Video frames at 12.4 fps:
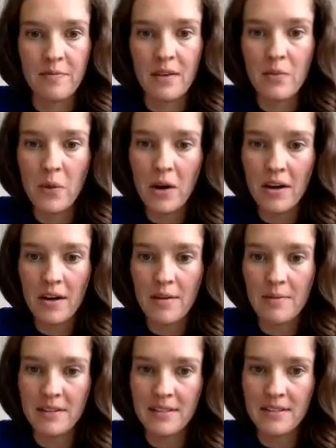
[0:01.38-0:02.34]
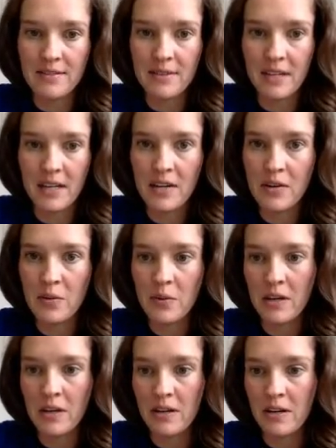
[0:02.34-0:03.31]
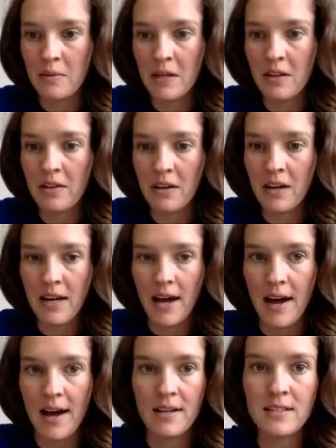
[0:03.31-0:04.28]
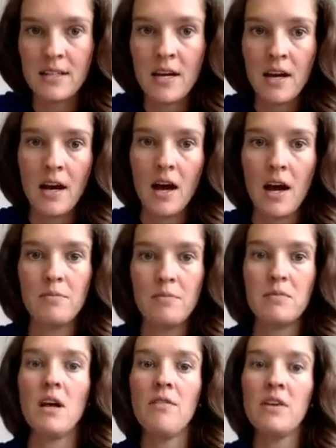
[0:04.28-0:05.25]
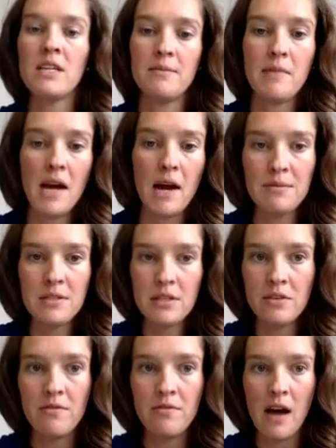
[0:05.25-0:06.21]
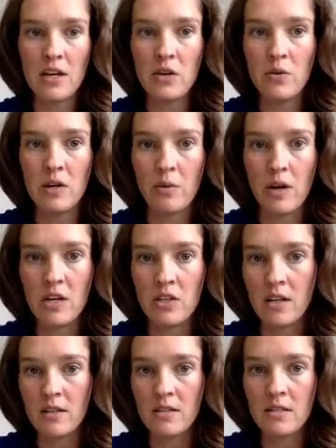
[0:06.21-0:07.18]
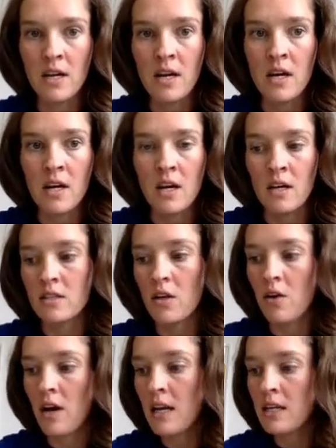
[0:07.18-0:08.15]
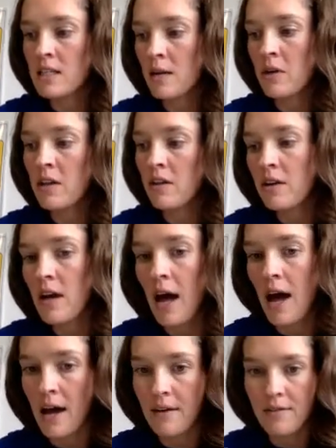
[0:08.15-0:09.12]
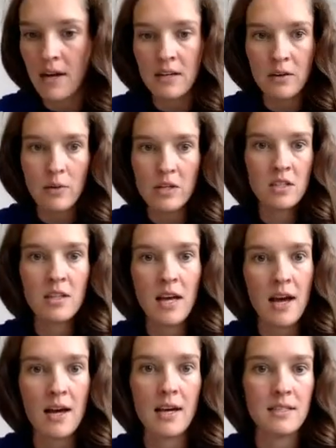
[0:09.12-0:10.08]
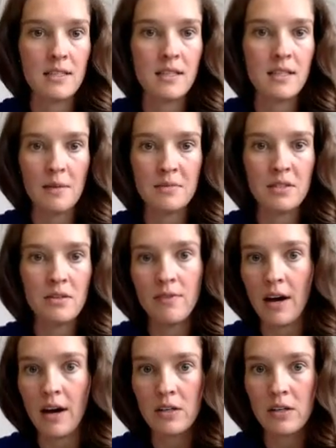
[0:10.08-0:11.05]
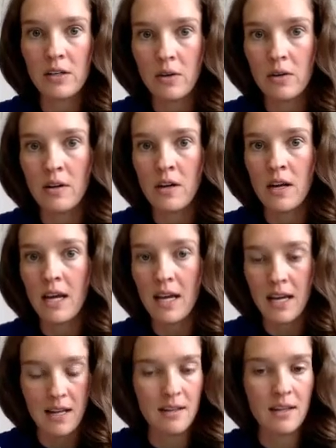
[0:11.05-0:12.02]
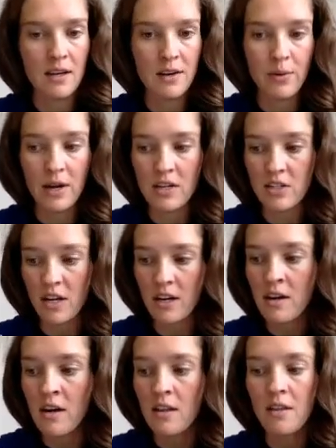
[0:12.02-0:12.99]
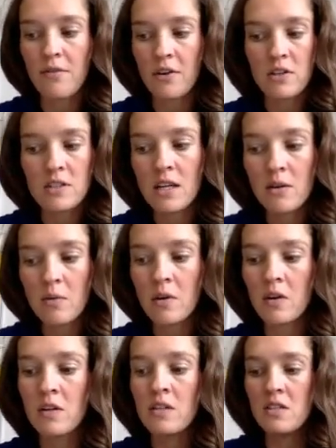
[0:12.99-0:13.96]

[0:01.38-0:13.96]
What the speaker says: Welcome. In this video, we are going to be looking at solving some absolute value equations. So anytime we have an equation that has an absolute value in the equation, the first thing we're going to